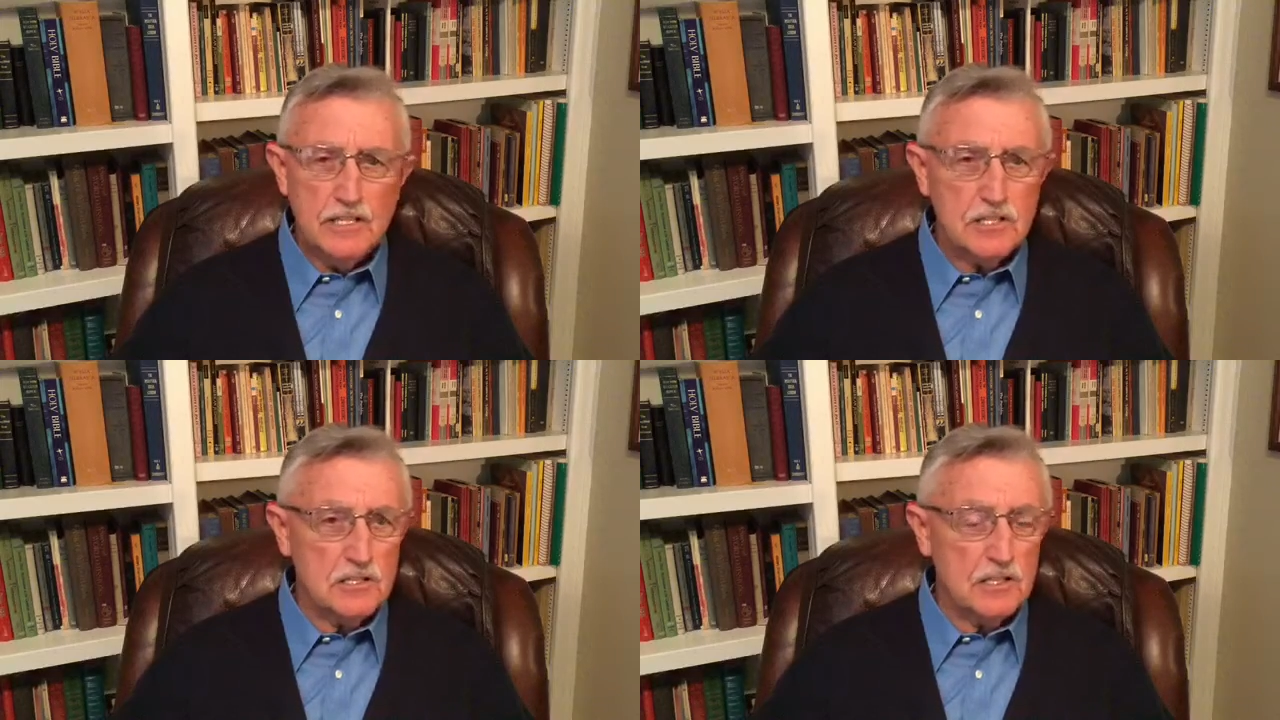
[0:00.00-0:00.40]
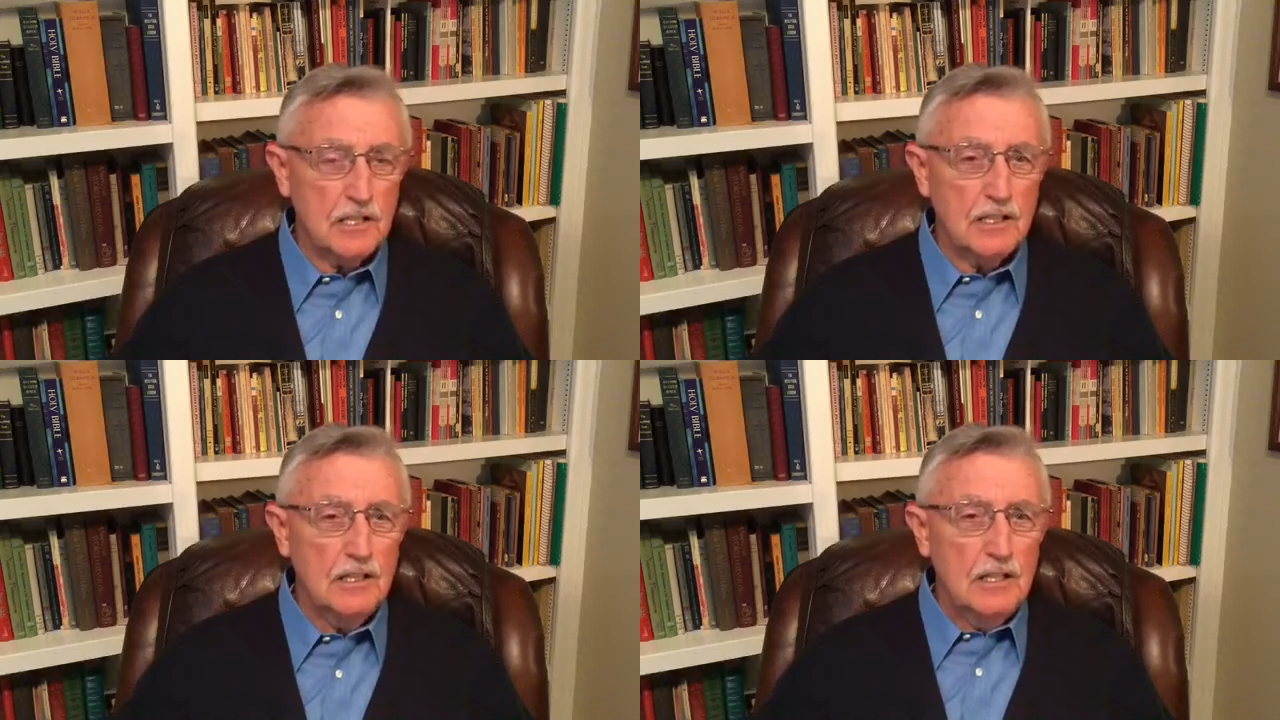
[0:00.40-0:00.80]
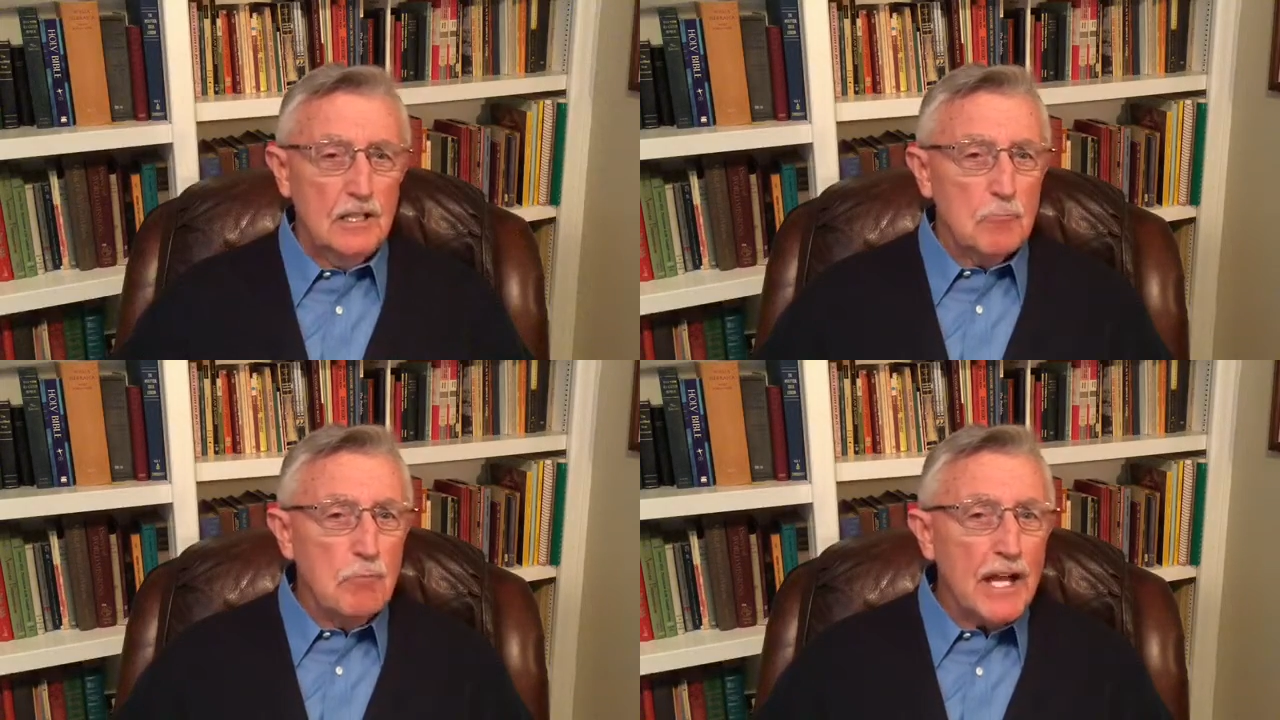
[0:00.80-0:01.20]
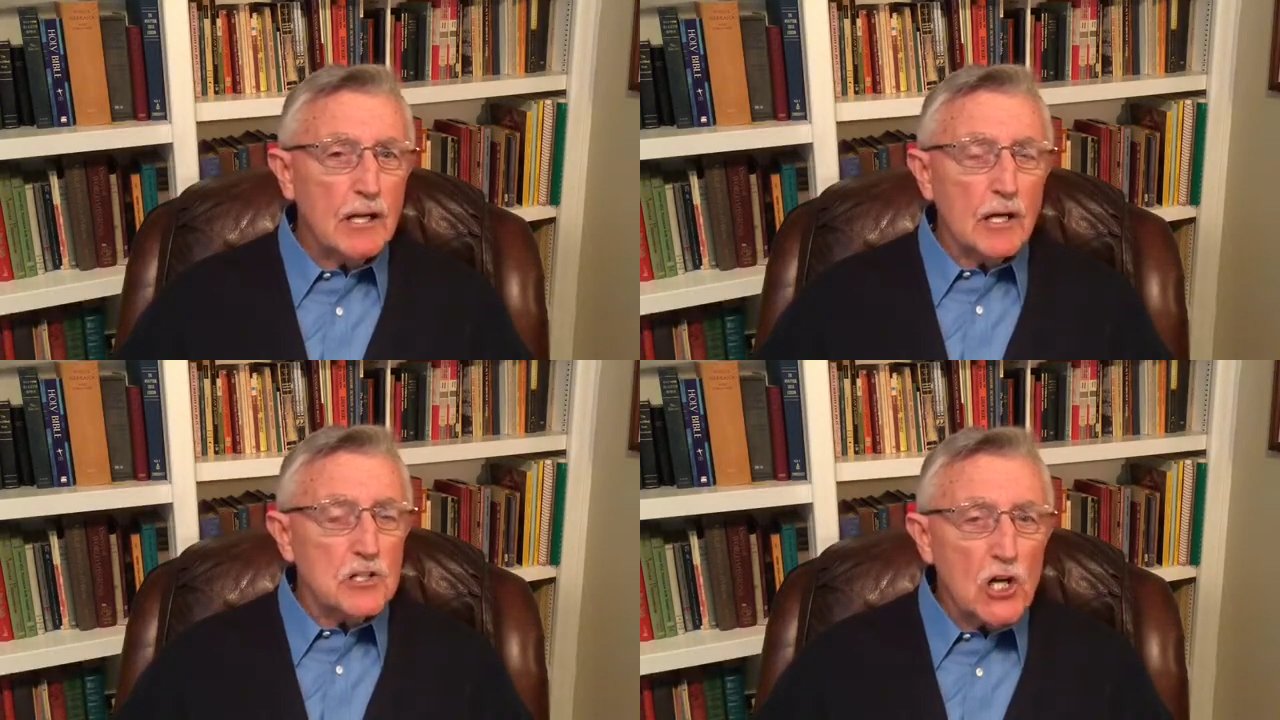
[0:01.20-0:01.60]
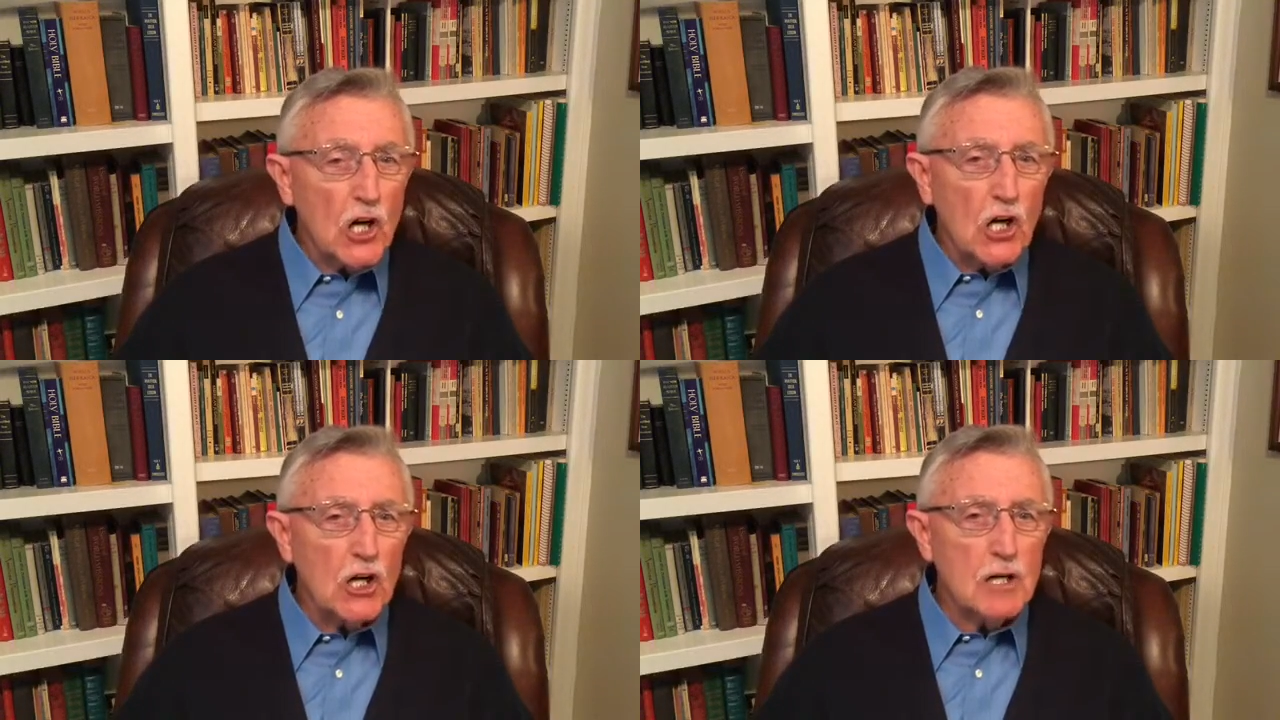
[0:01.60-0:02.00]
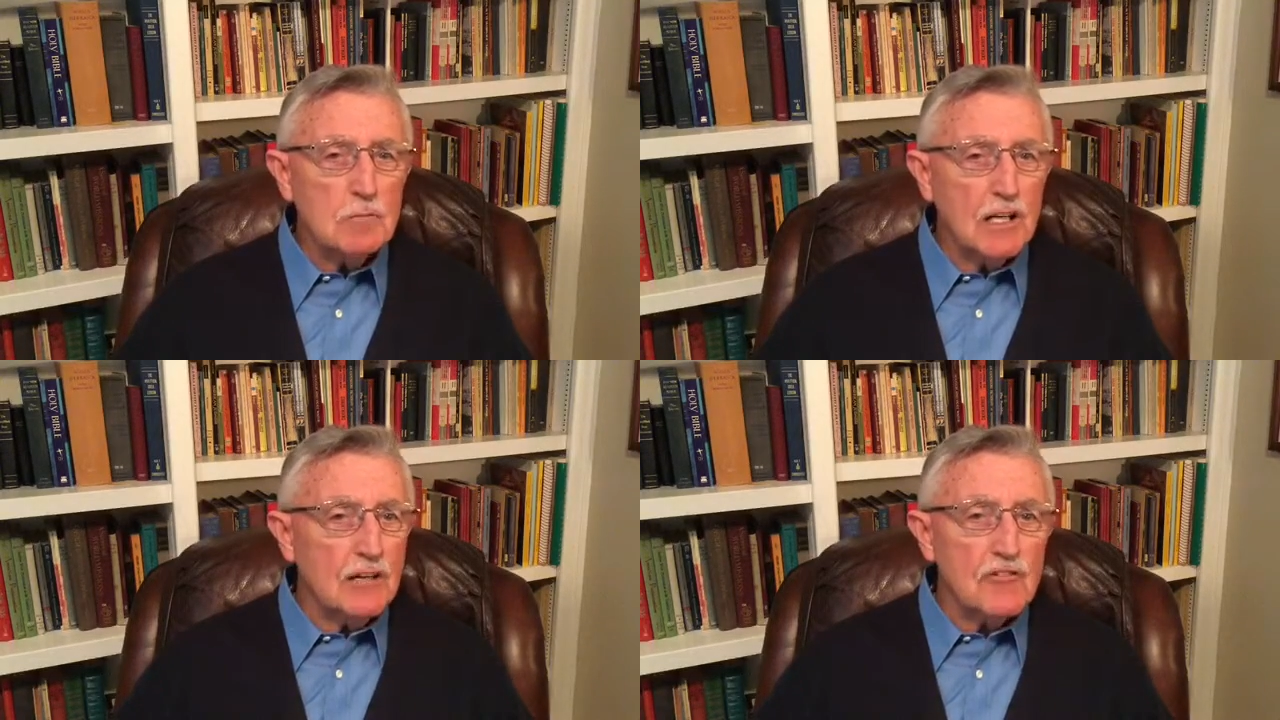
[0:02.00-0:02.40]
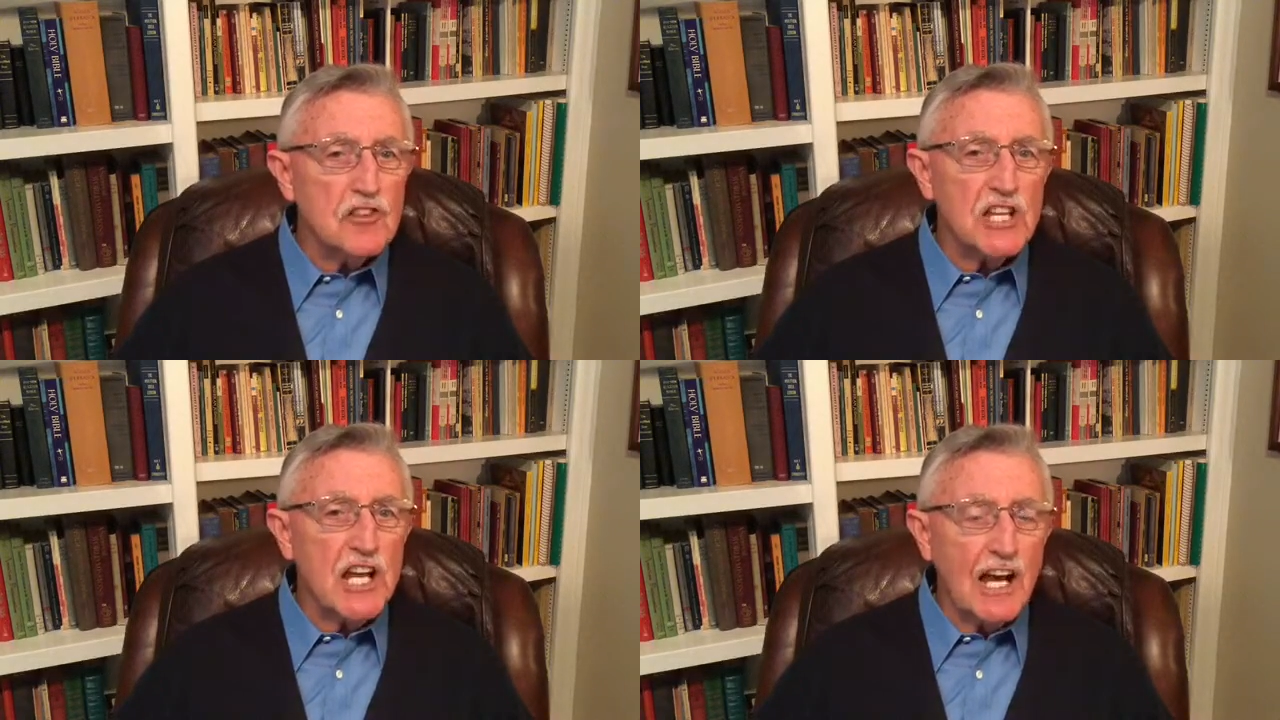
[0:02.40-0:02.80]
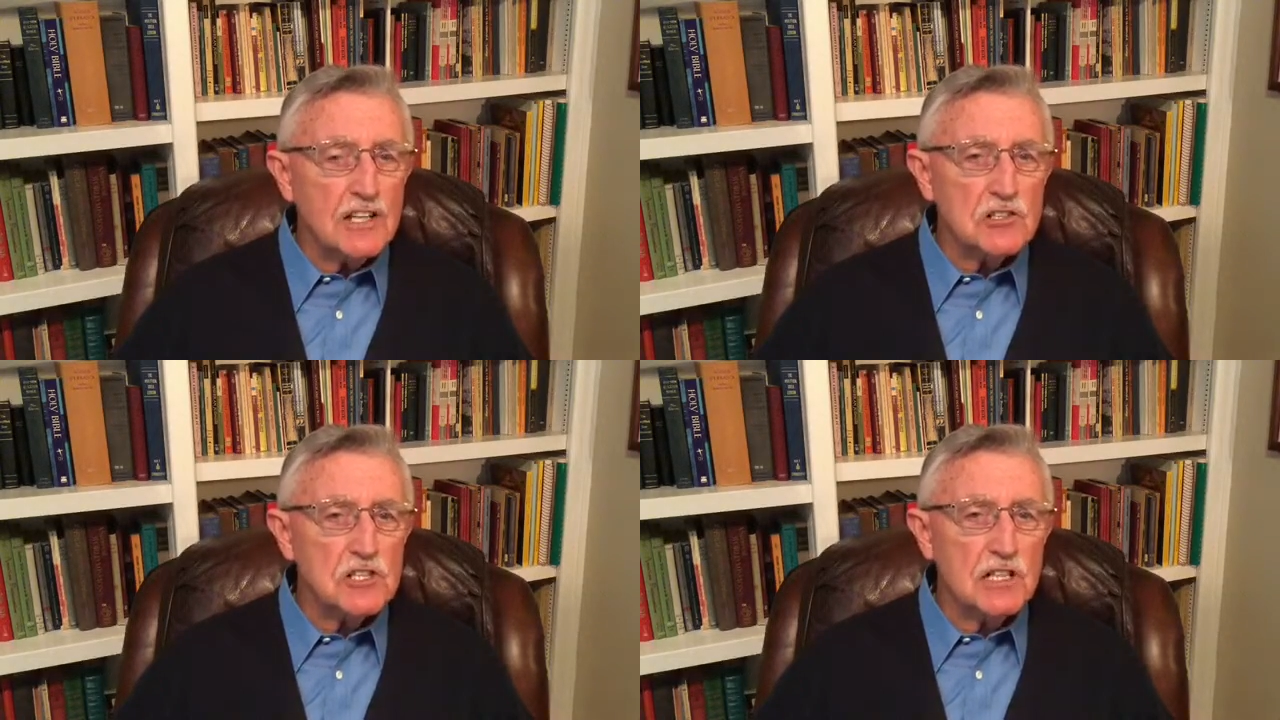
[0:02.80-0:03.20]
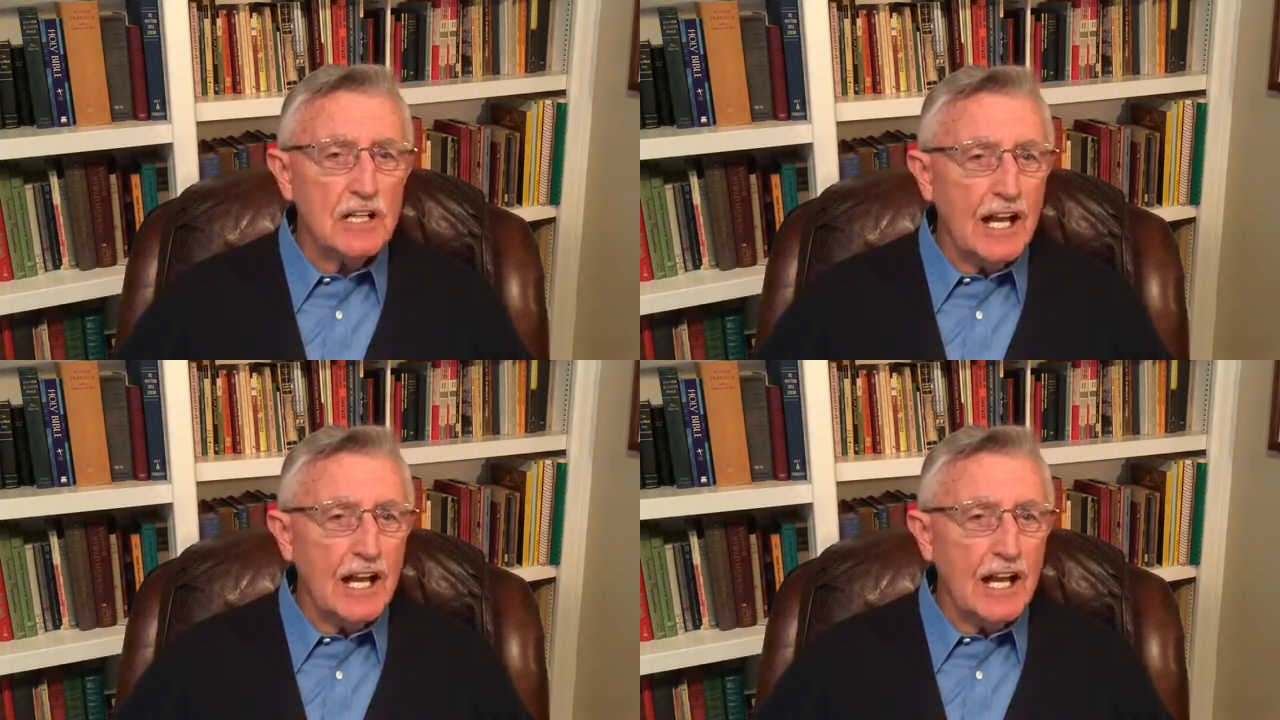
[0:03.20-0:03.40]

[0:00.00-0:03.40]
This is a big term of theodicy.